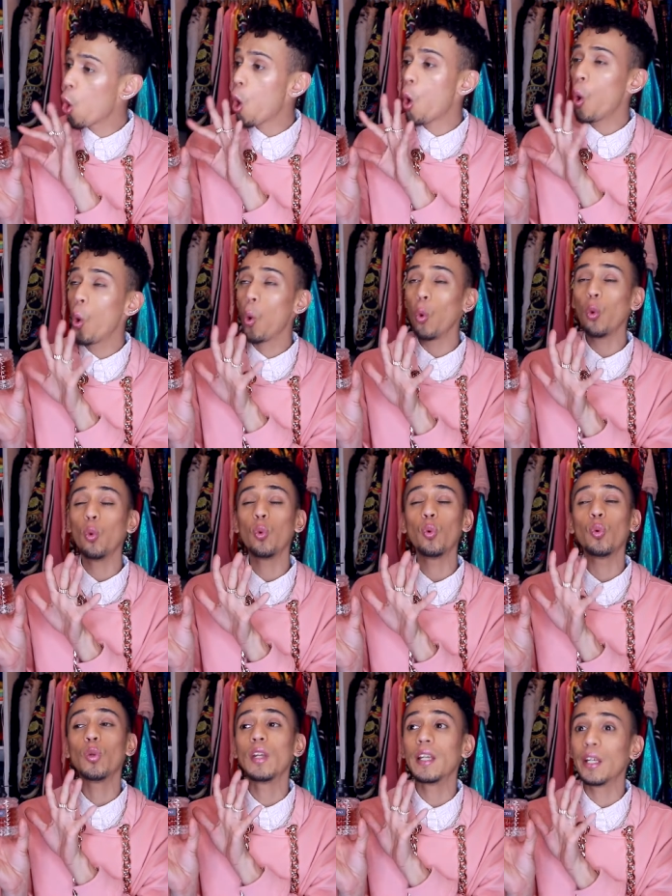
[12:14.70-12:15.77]

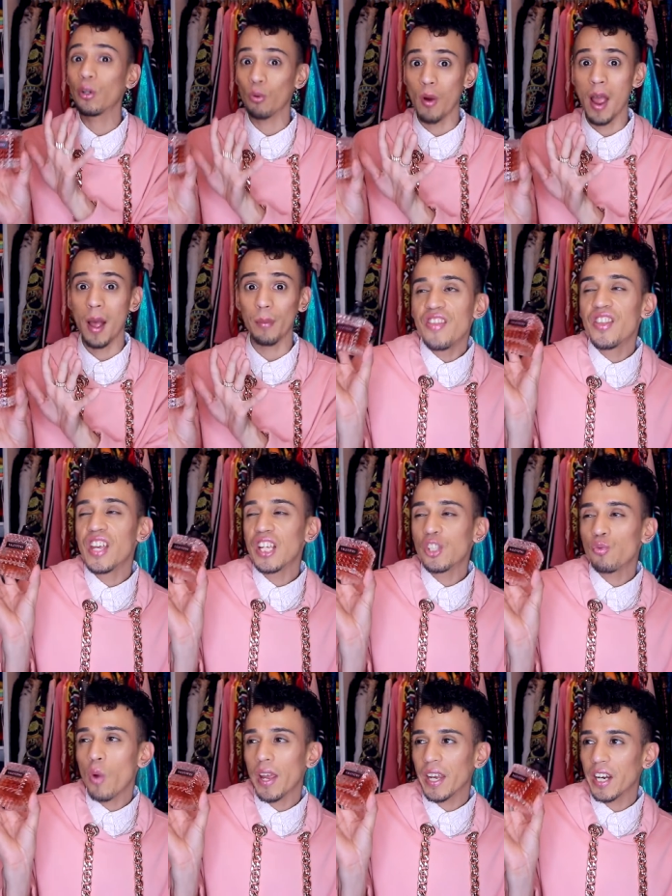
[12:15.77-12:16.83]
Holy crap.
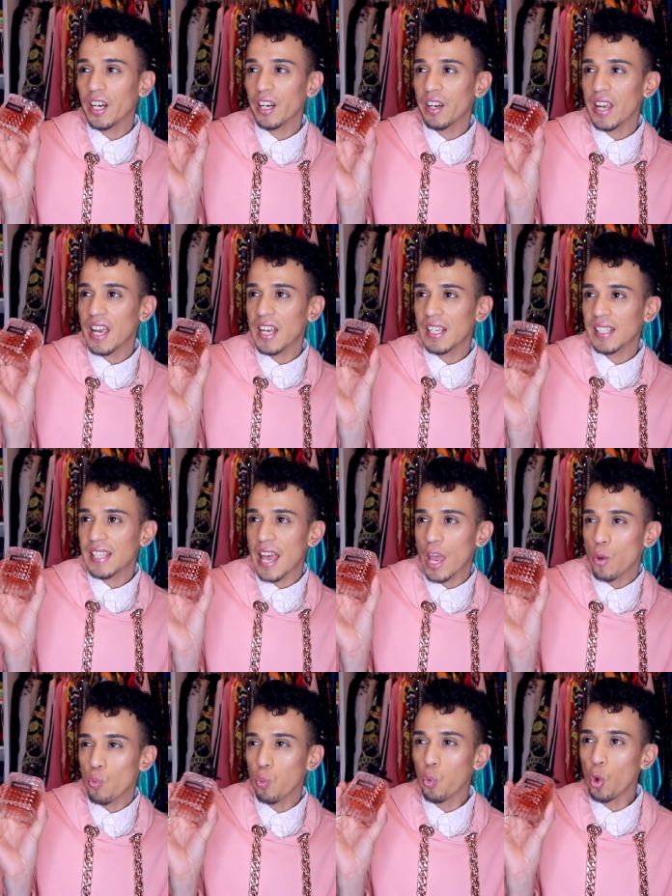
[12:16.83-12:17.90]
This right here is
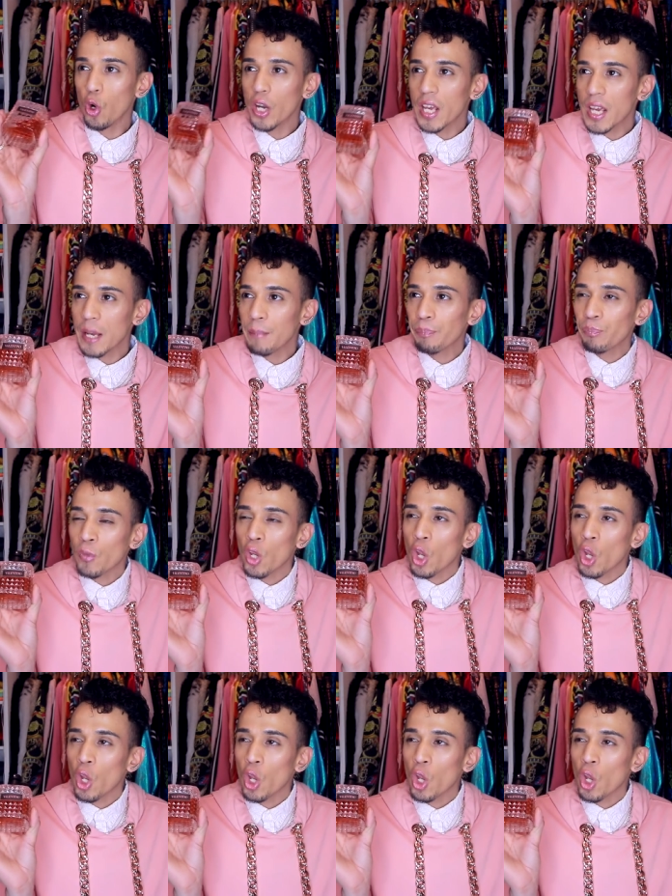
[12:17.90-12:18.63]
a woody,